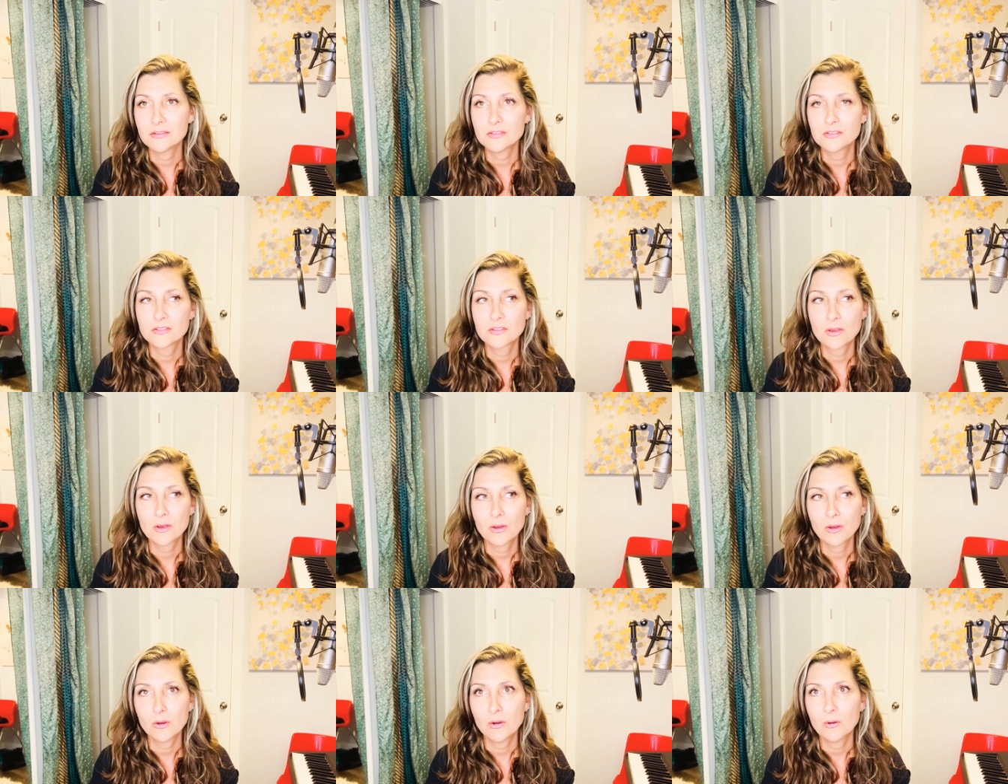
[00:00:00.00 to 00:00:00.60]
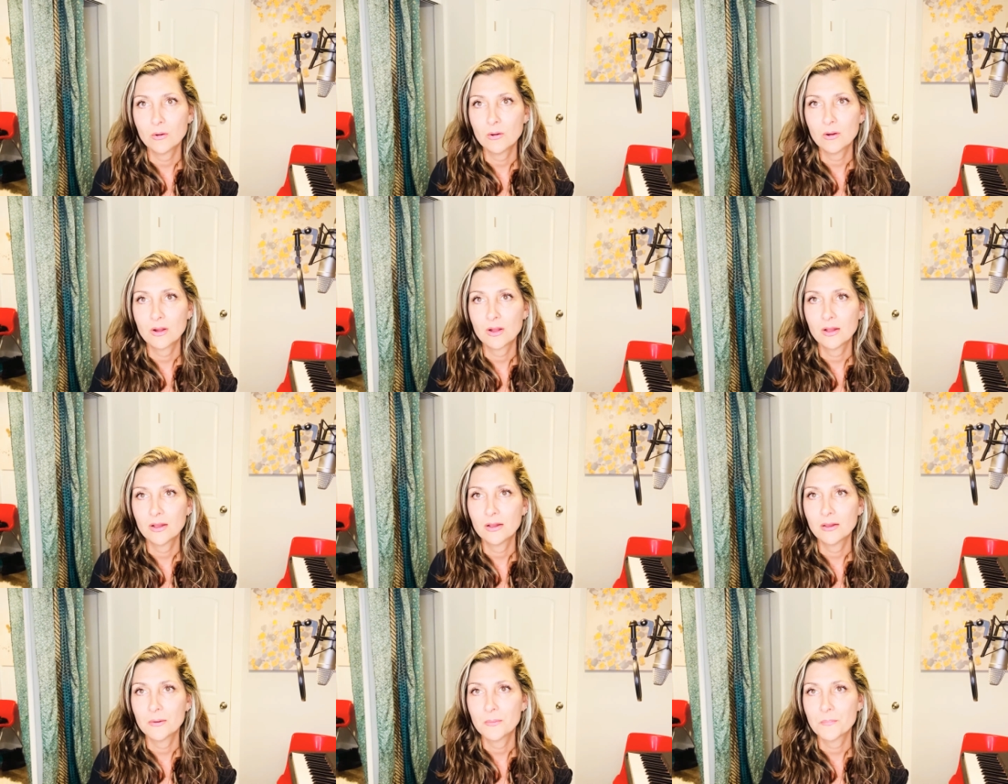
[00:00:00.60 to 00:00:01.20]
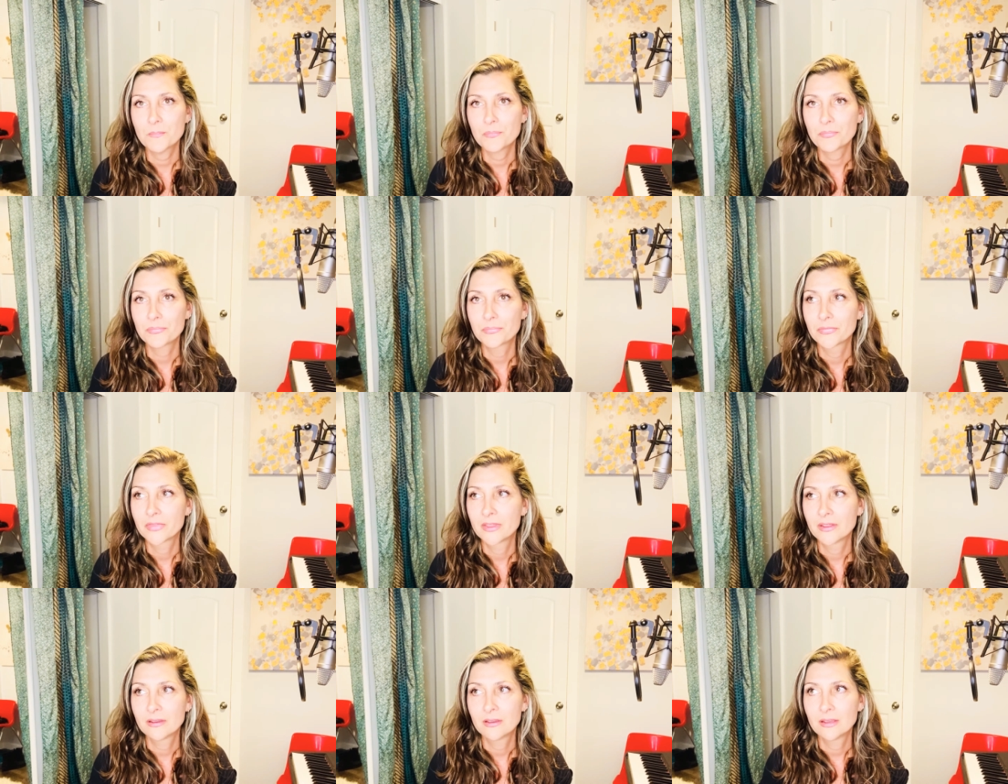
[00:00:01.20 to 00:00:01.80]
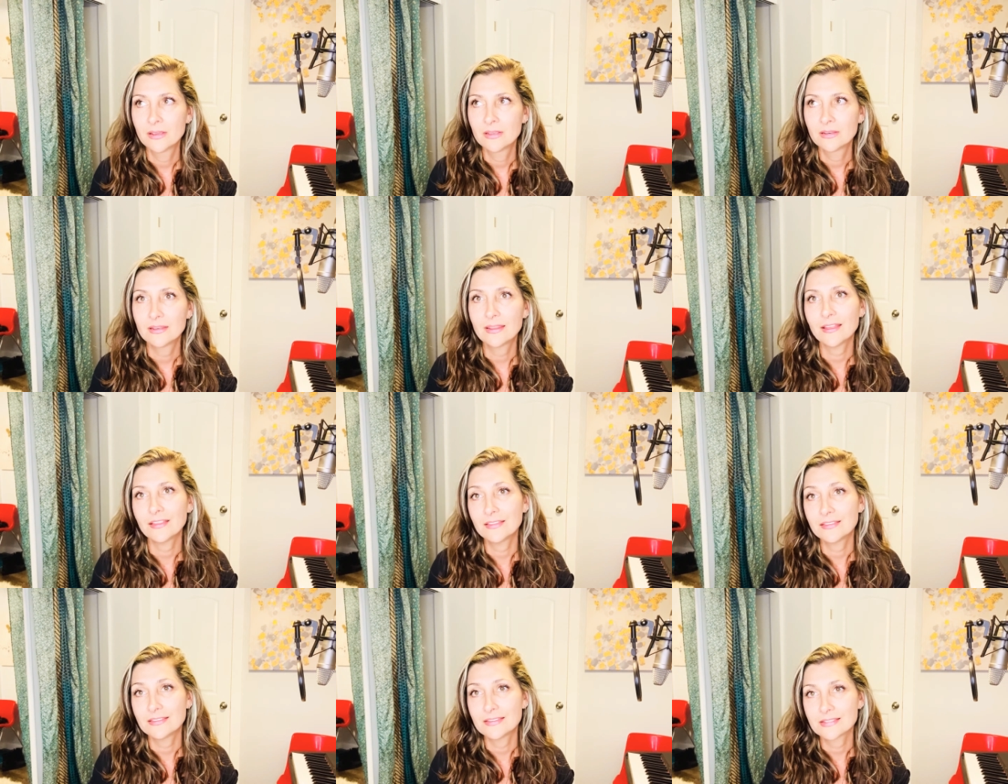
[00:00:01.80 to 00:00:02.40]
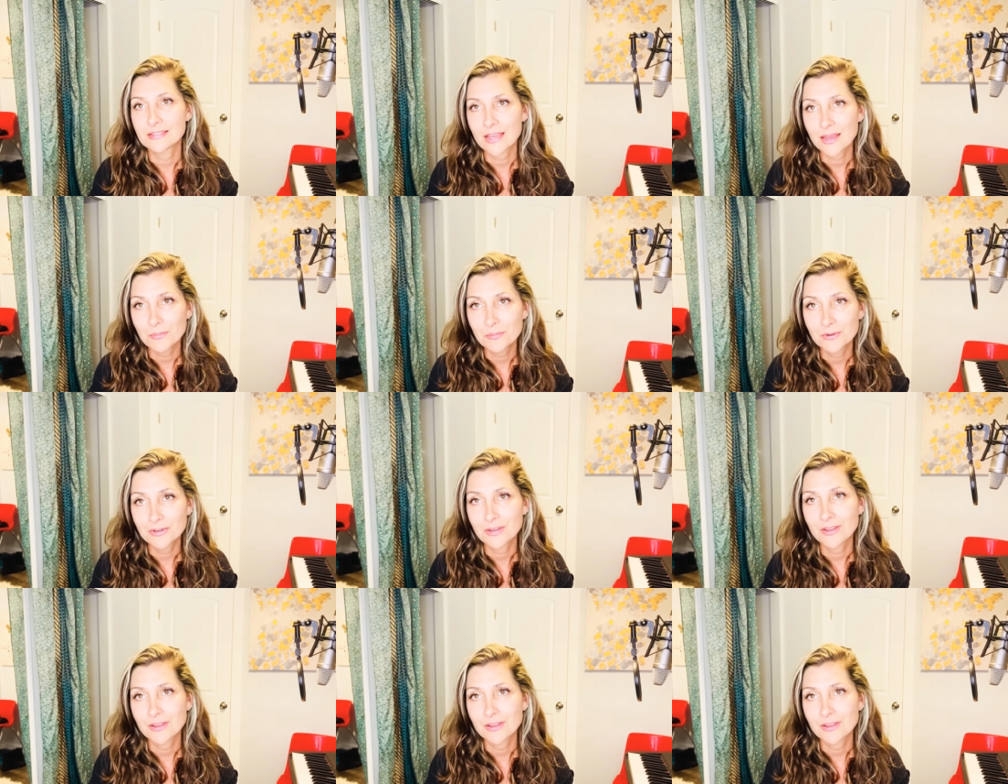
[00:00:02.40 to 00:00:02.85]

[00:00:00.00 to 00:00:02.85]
So now that this happened,